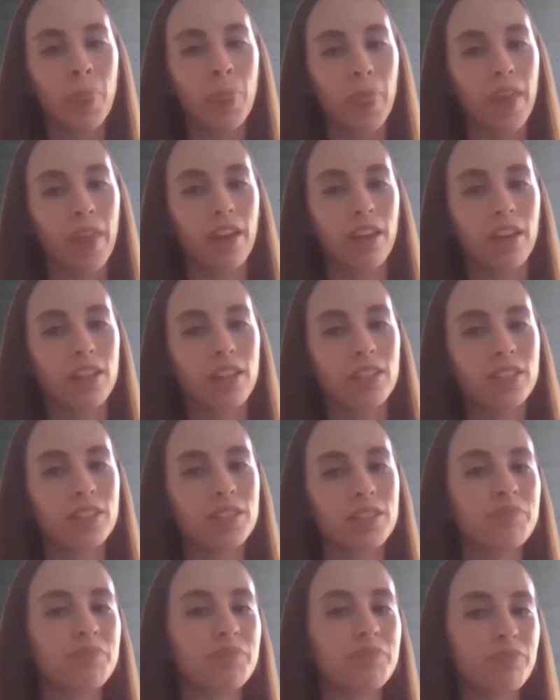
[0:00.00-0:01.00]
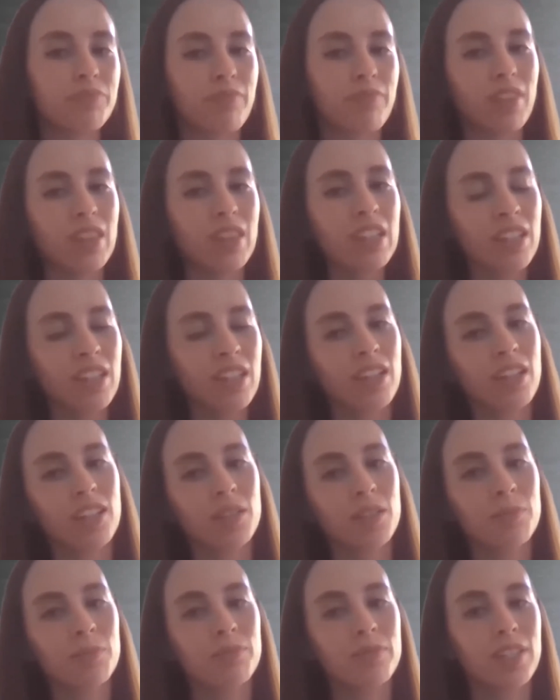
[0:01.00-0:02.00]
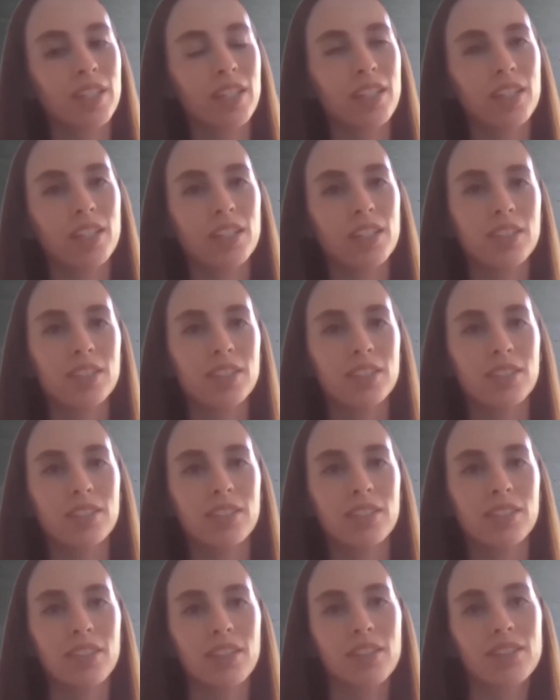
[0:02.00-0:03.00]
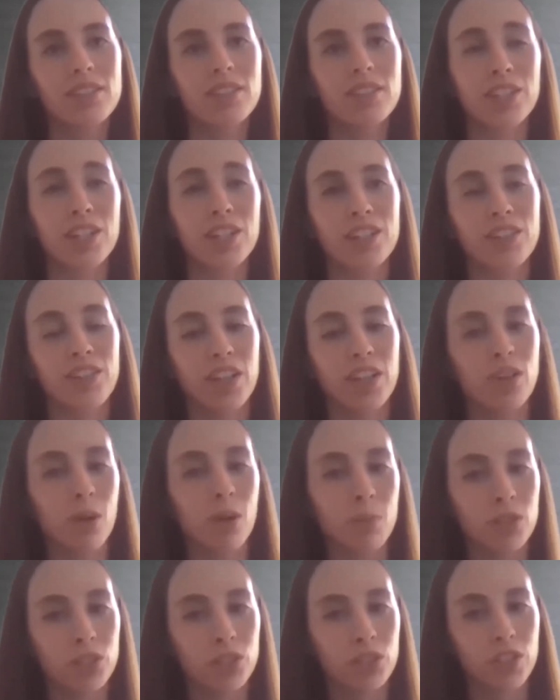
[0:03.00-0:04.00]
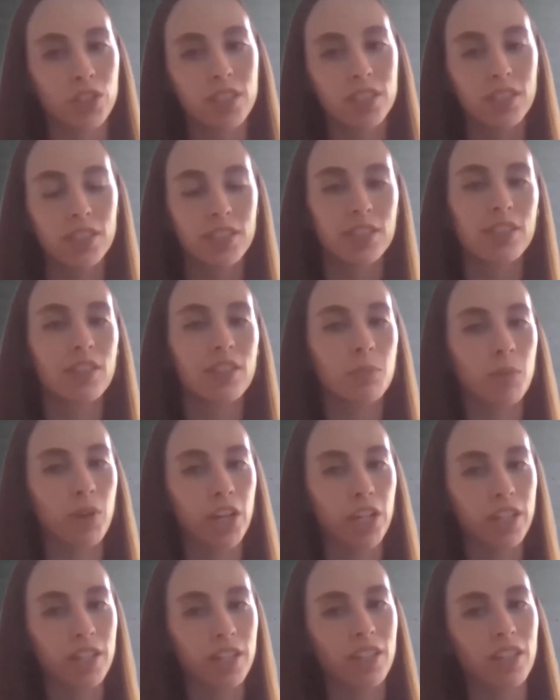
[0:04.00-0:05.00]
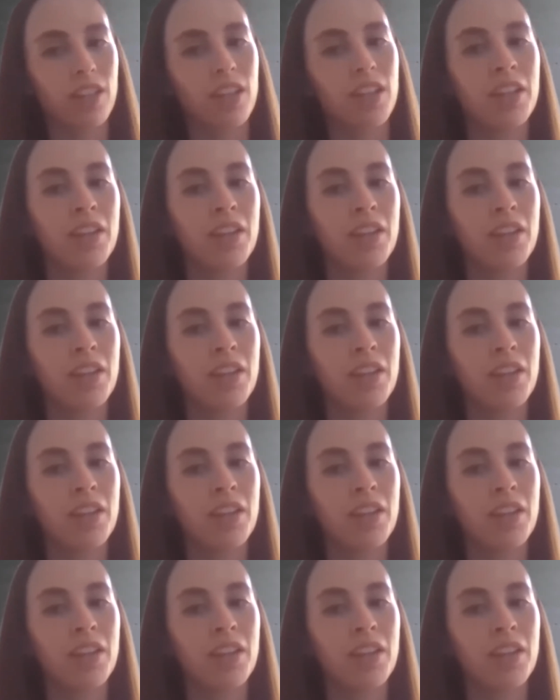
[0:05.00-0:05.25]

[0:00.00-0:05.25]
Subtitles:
And there are great opportunities in the market,